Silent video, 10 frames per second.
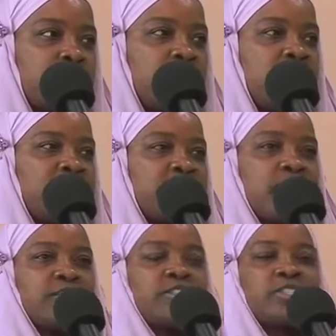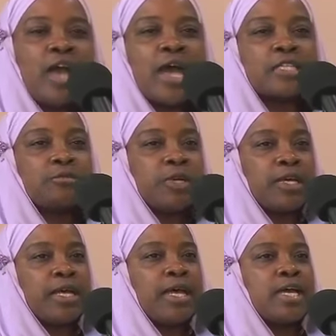He said, Sister Asma,
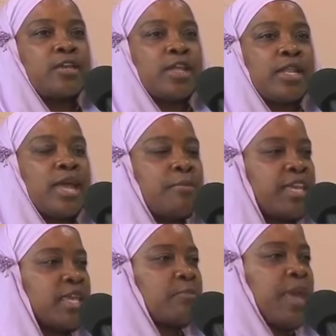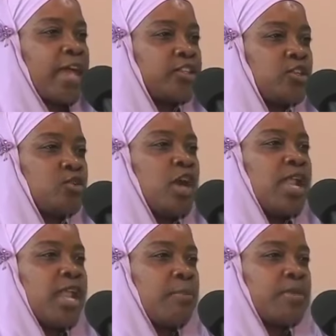let me get back to you.
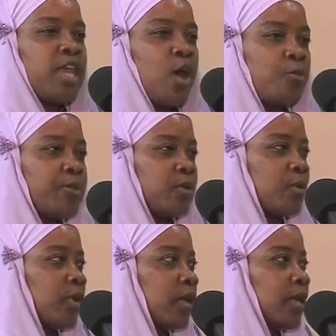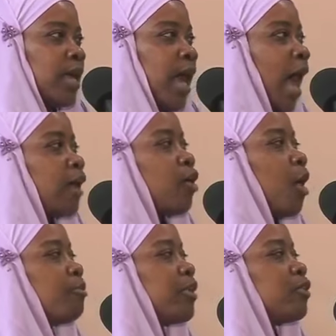Let me help you. I
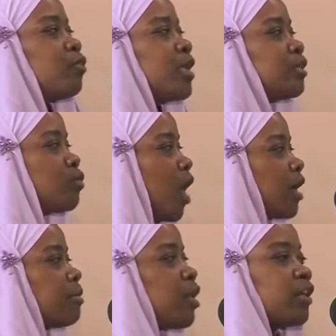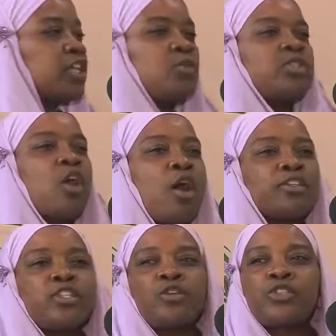called Brother Rizwan because he was
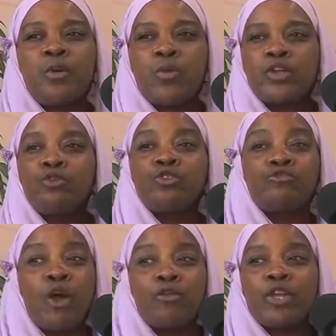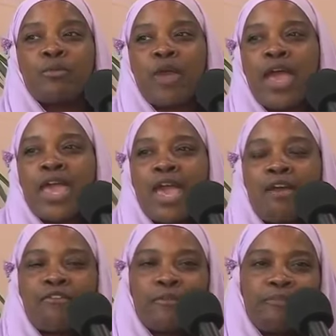also someone whose phone number I have.